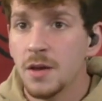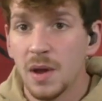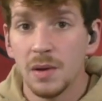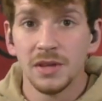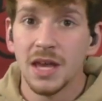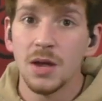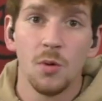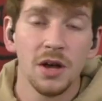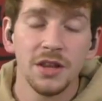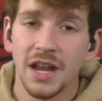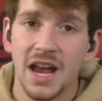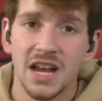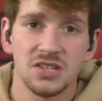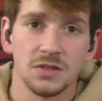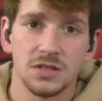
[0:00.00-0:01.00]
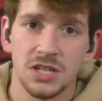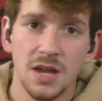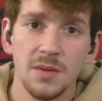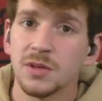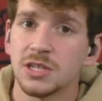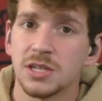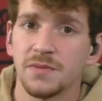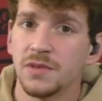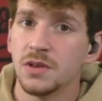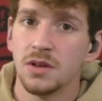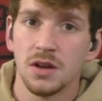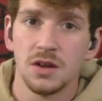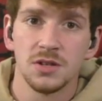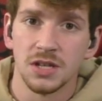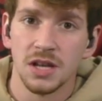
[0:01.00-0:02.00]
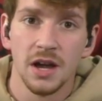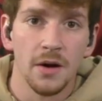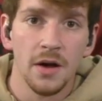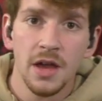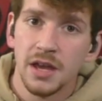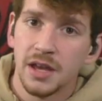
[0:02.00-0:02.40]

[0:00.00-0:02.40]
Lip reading: Remember, they won the national championship a few years ago.